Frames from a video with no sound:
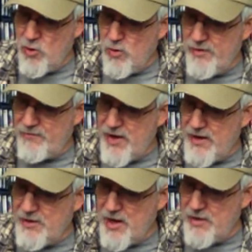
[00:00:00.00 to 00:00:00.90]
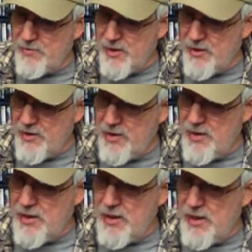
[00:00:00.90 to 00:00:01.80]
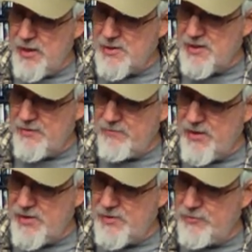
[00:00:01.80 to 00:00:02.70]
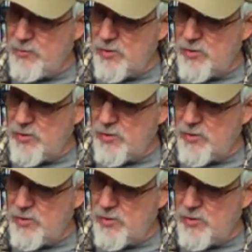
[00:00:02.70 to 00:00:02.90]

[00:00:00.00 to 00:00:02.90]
horrifying nightmare. Is a vengeful